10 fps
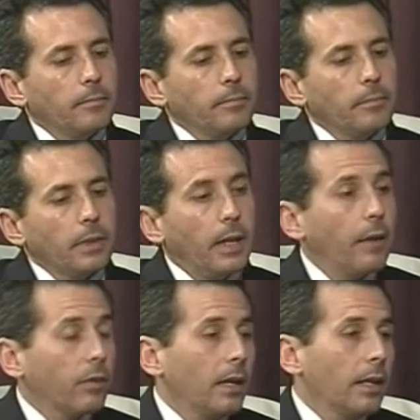Then
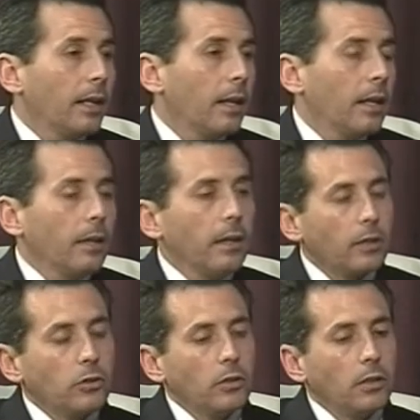after I didn't get in that
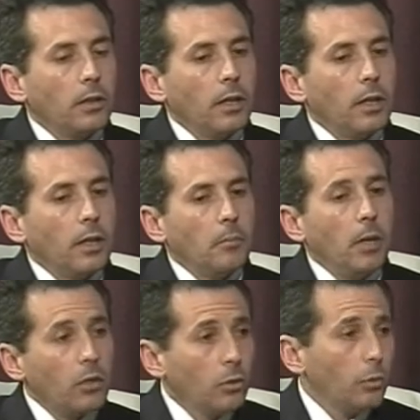next year,
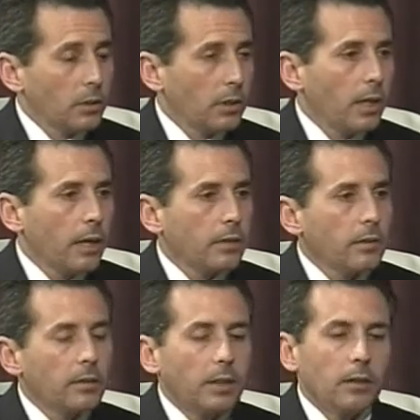my uncle, who was a
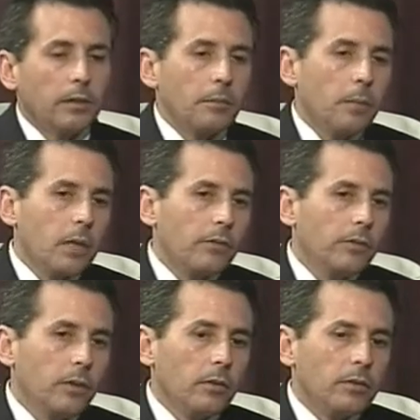doctor, said, look, the medical
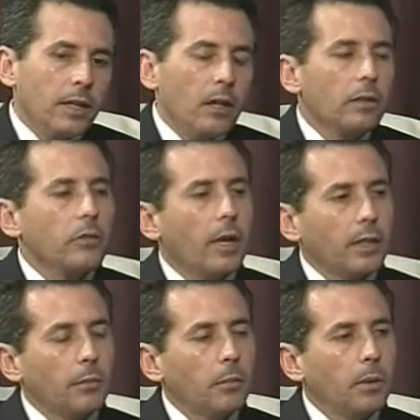field's not all it's cracked
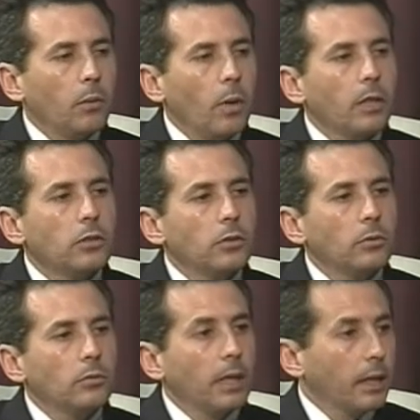up to be. Why don't
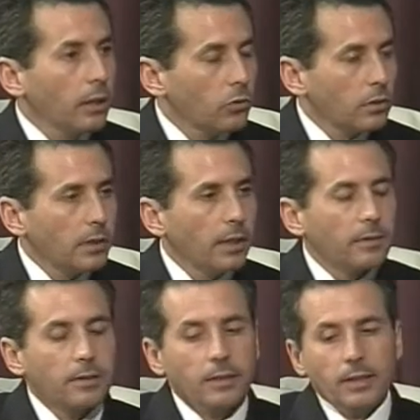you take an interest
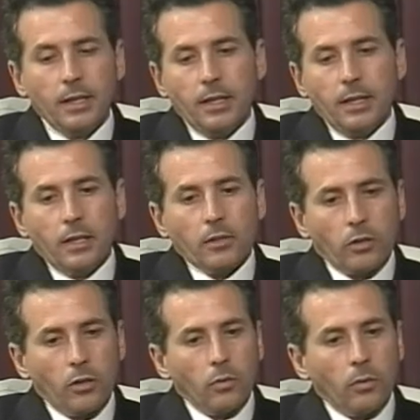test?
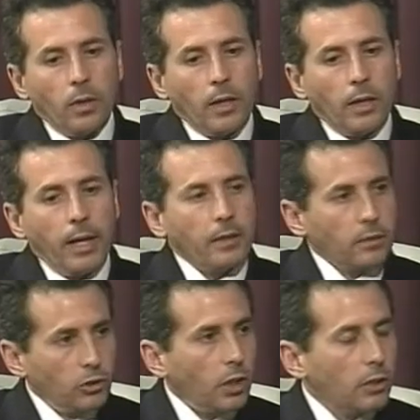So at his
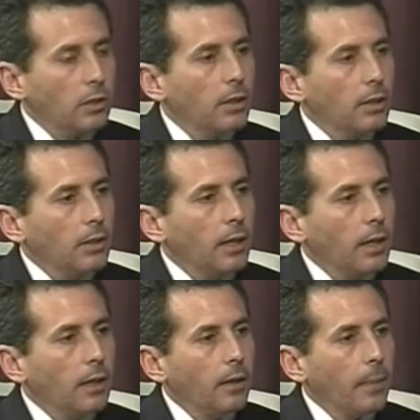suggestion,
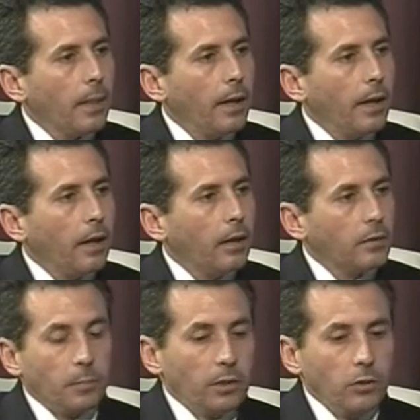I
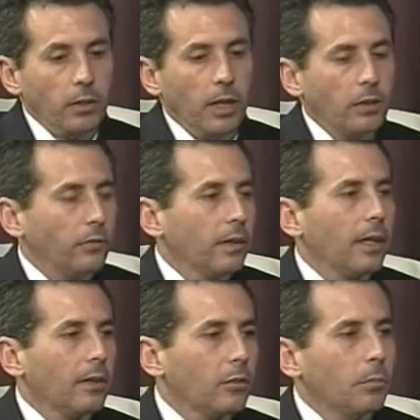spent 2 days filling
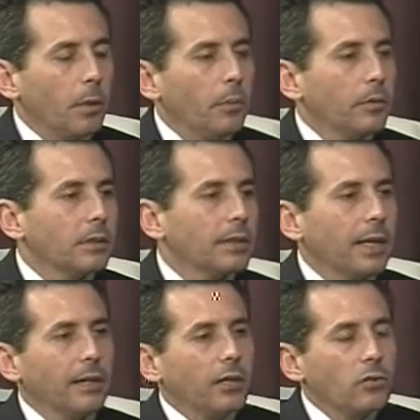out little bubbles and
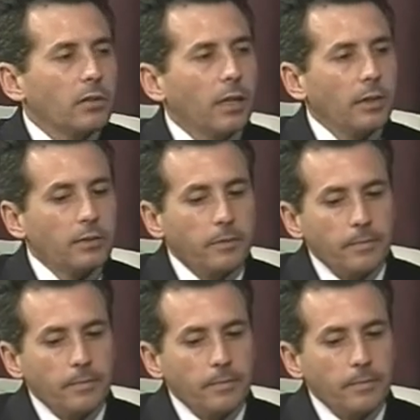taking an interest test.